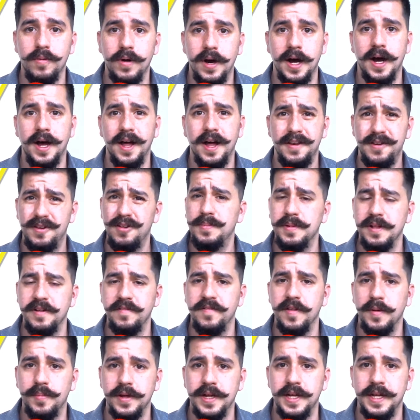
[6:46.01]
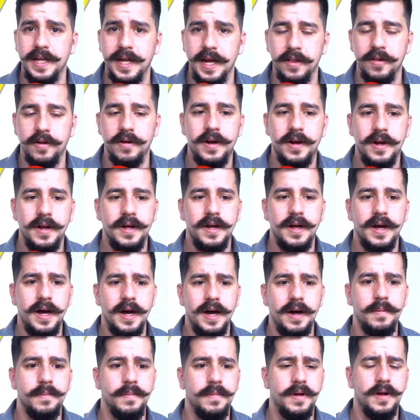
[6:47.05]
I do believe they played together,
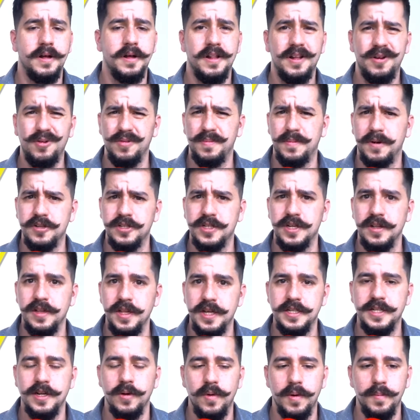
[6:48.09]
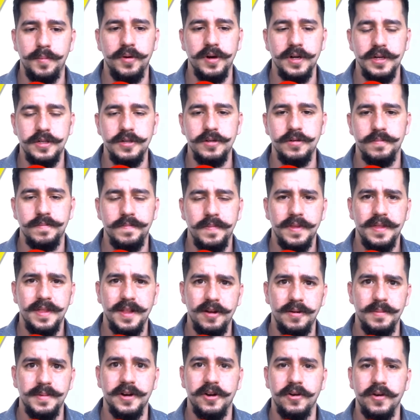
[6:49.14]
along with Marshawn Lynch at one point, too.
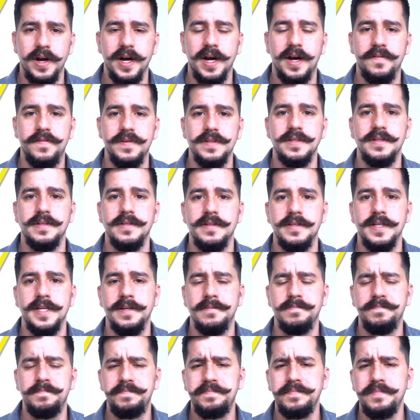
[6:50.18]
That would have been a great offense to see.